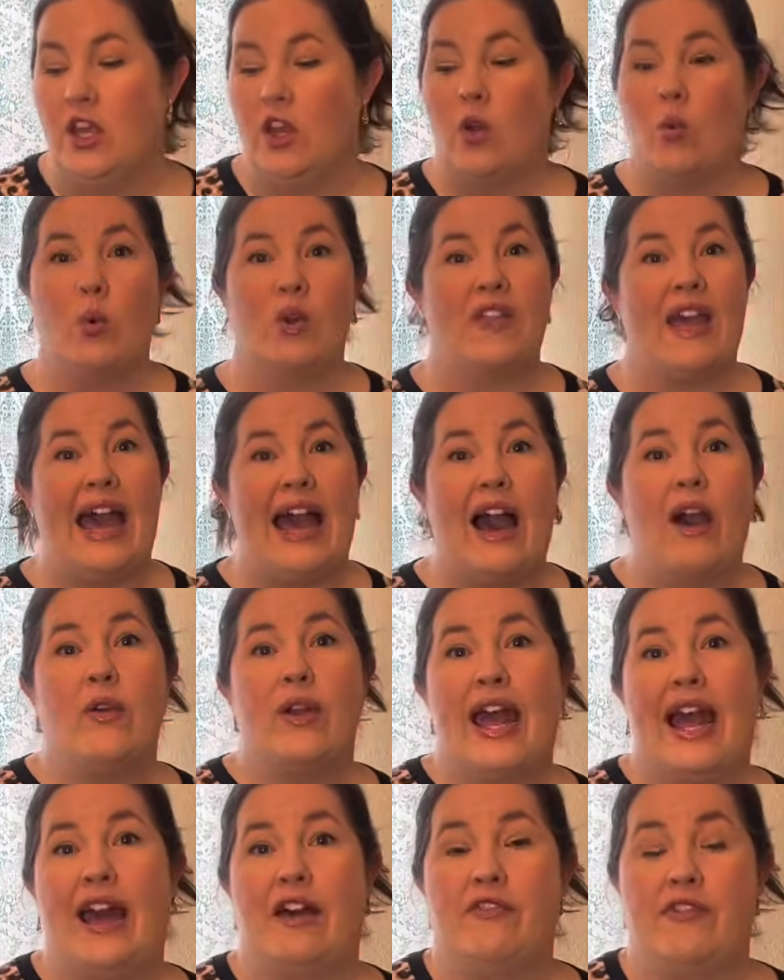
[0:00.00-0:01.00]
without
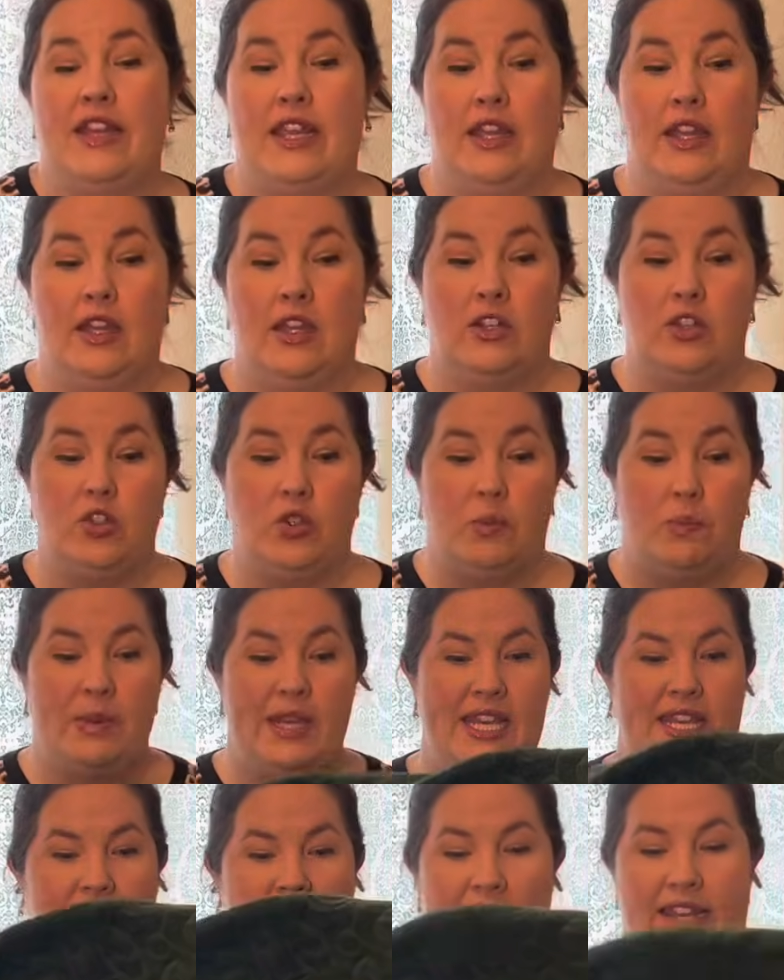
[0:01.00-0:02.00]
having to
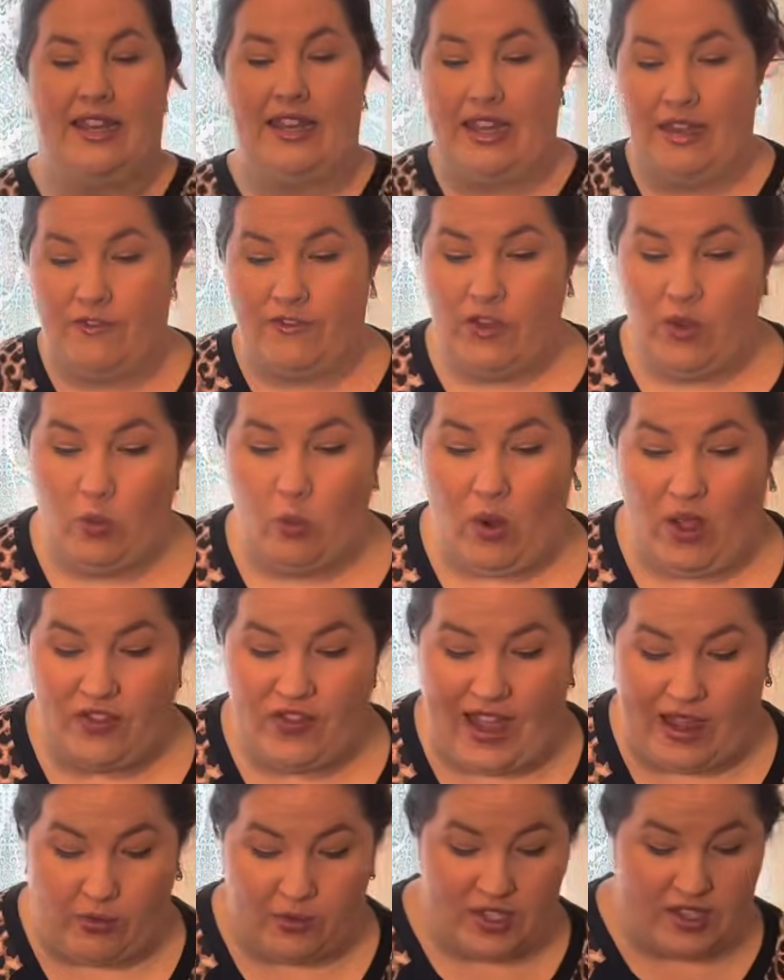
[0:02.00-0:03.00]
piece it if you want
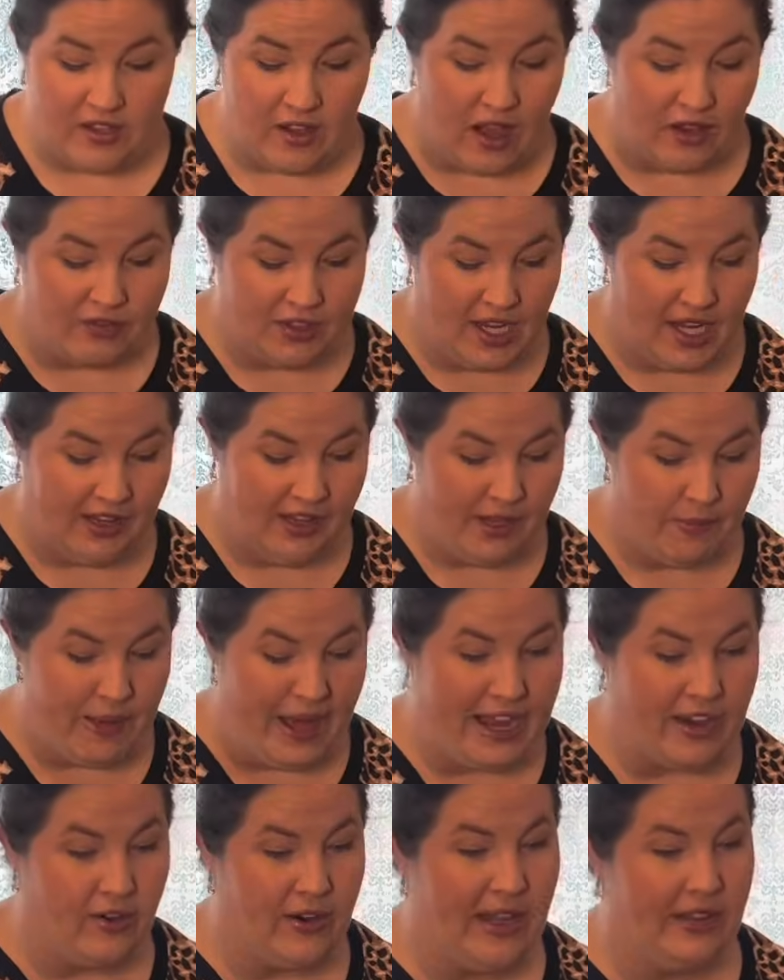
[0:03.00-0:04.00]
that soft cuddly
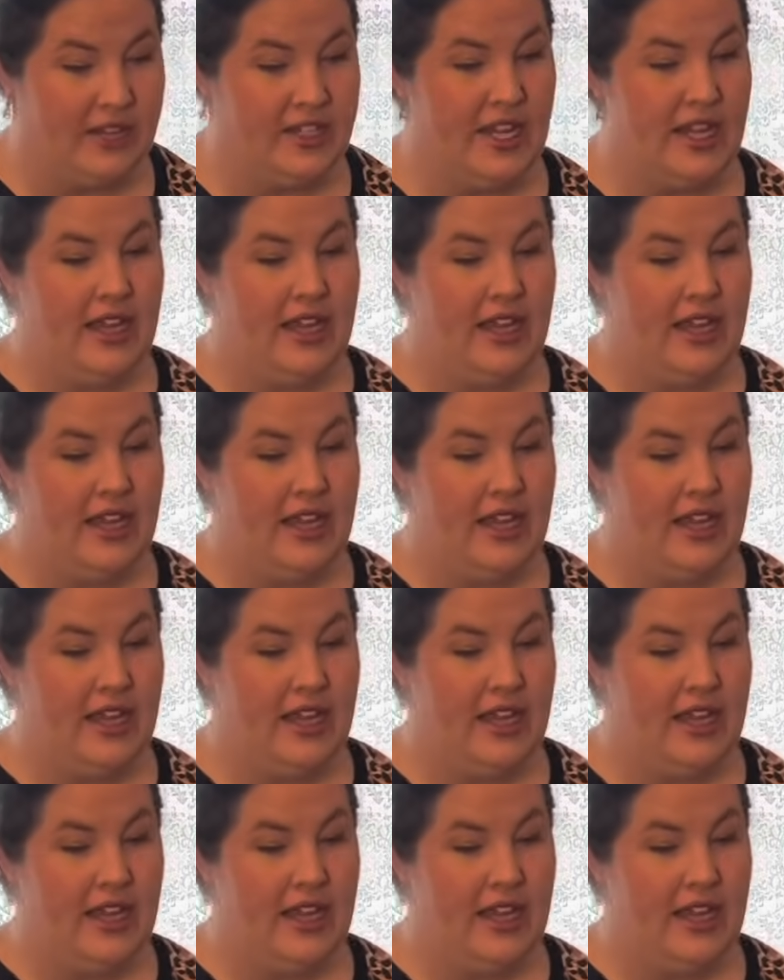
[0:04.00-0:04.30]
background.